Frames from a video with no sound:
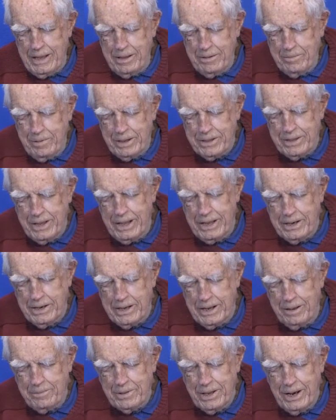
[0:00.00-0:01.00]
But then
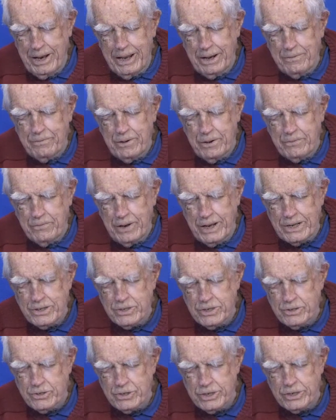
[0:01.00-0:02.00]
come the late 50s,
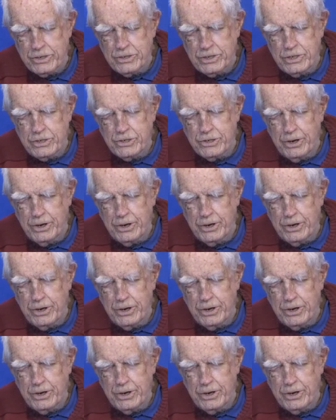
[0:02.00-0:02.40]
the 60s,